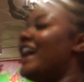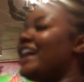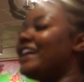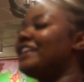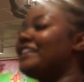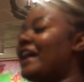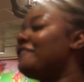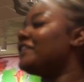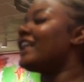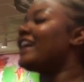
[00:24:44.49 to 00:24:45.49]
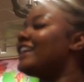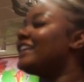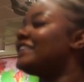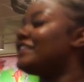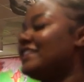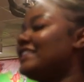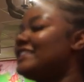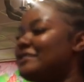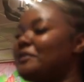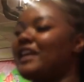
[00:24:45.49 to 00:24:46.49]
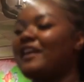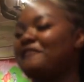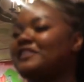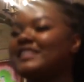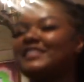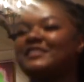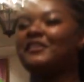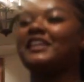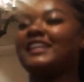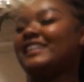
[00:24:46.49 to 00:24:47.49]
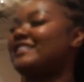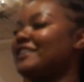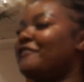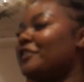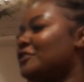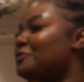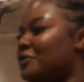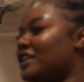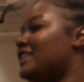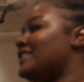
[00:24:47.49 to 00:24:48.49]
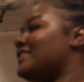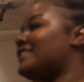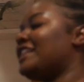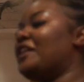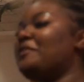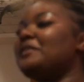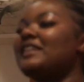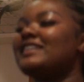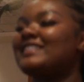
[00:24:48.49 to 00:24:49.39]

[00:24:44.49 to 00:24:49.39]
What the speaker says: And I feel like there needs to be emphasis on each of those words, because